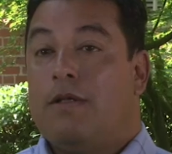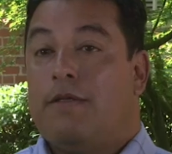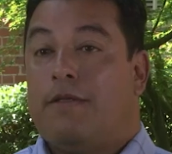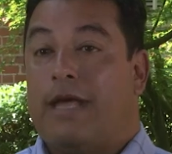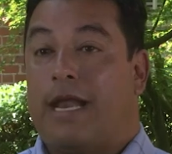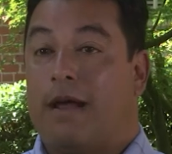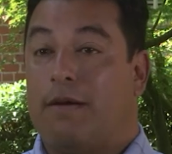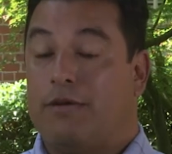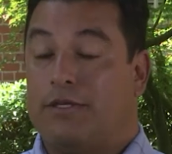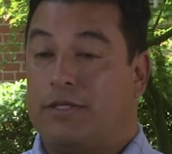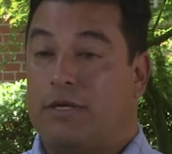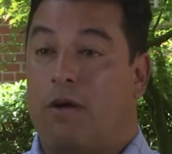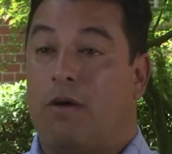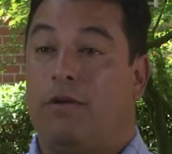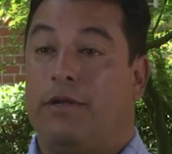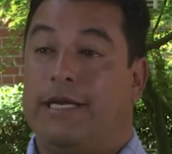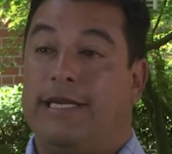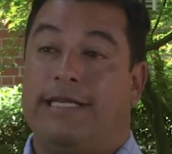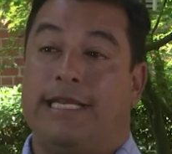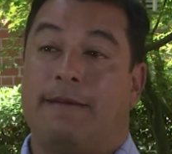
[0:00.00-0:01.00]
that I was the
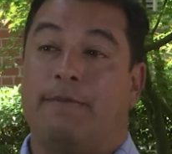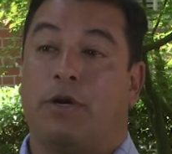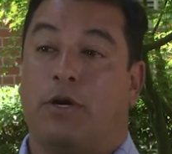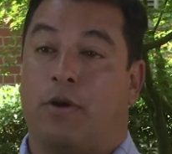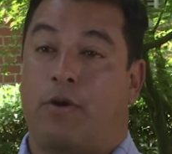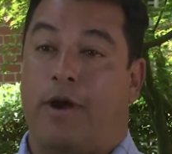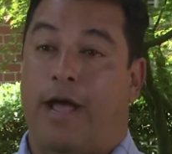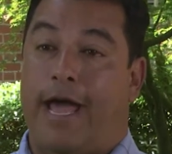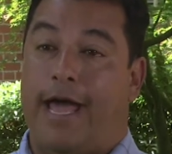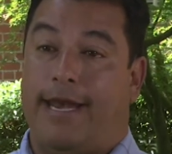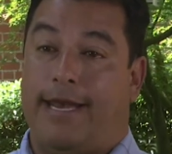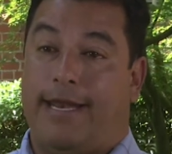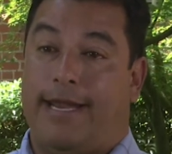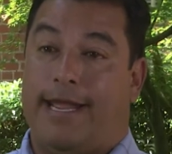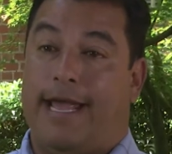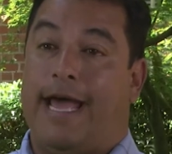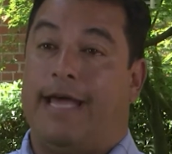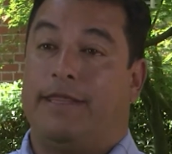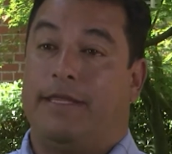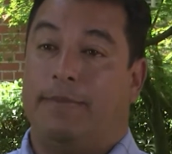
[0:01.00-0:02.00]
only Democrat
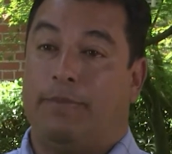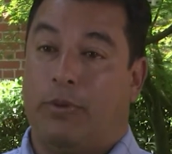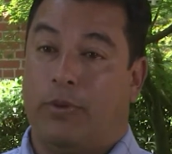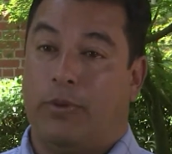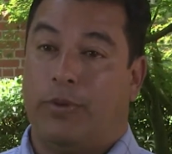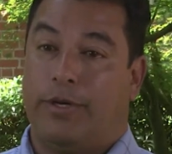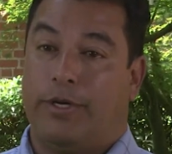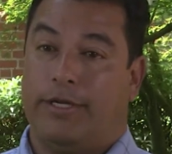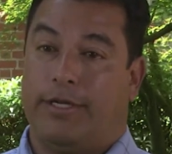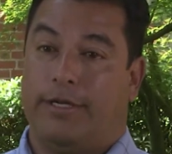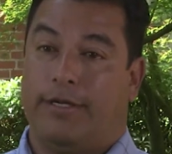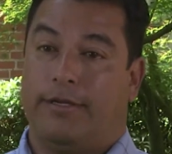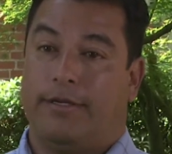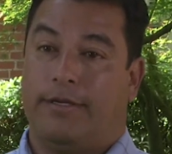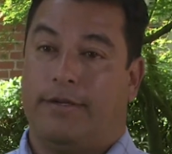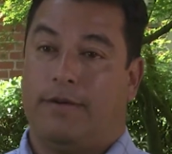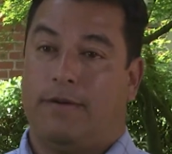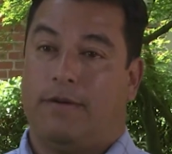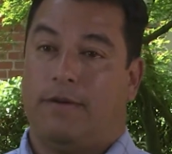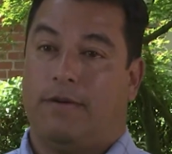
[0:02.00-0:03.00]
at the board.
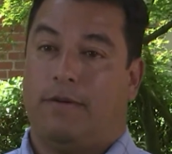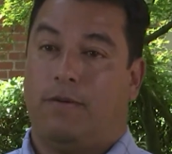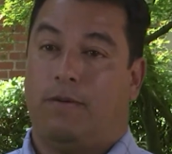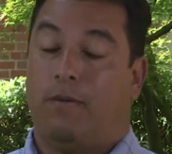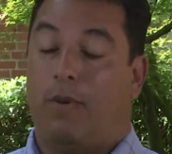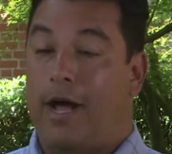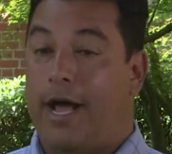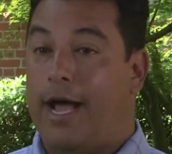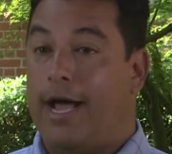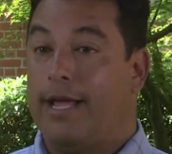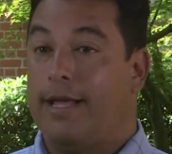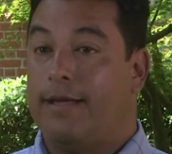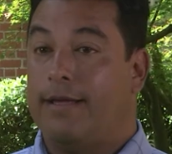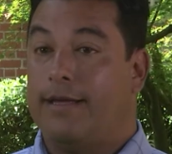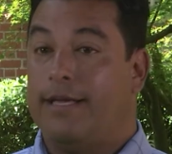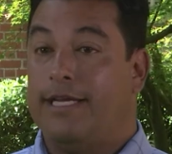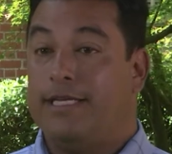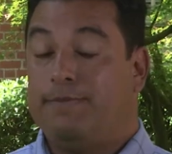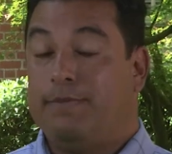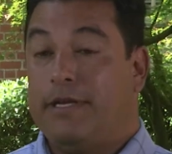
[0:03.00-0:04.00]
Why?
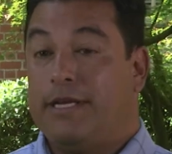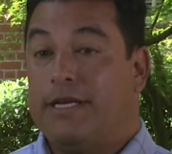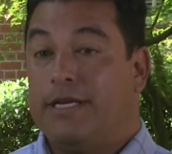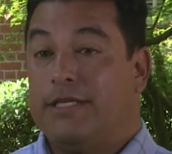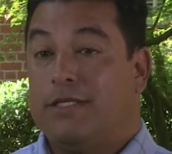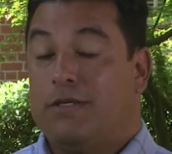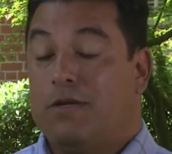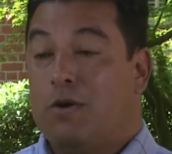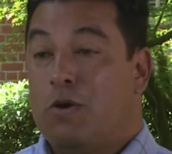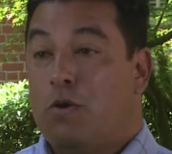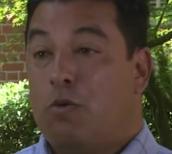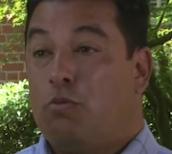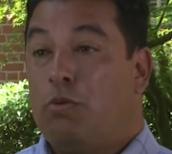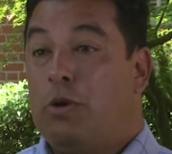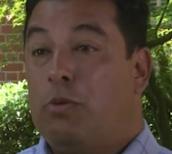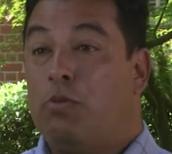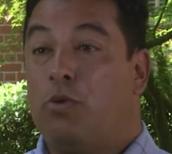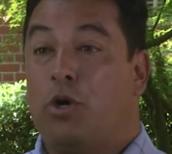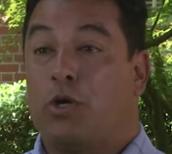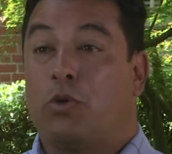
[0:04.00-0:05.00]
It's because we
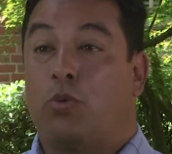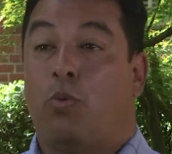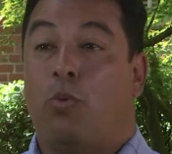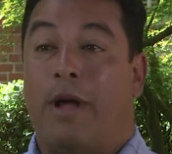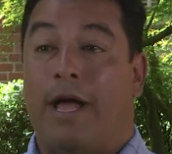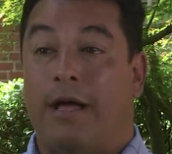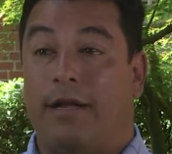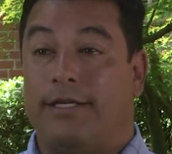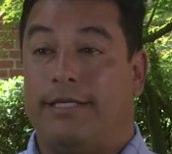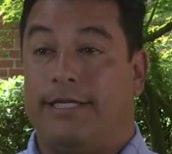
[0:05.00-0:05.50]
worked well